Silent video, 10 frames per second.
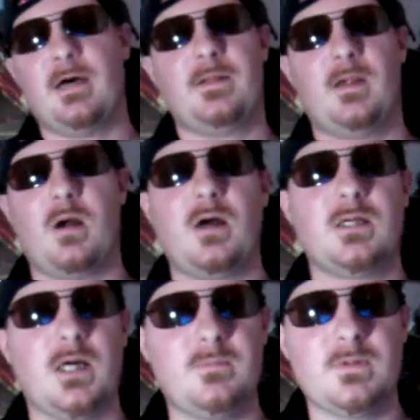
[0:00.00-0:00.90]
They are
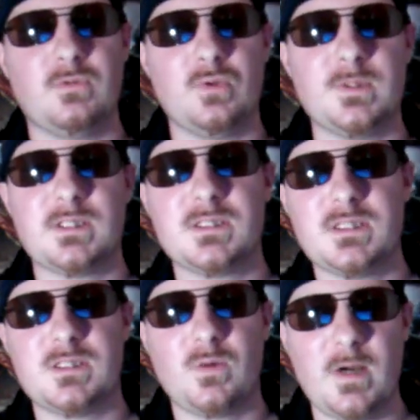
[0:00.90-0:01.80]
uncomfortable with the
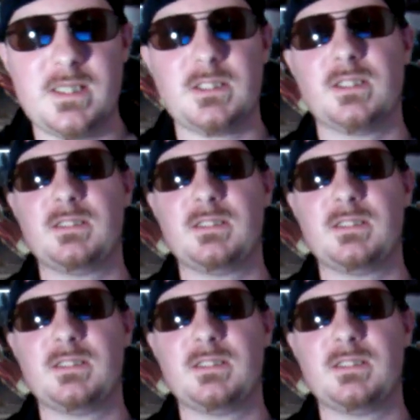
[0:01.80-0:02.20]
situation that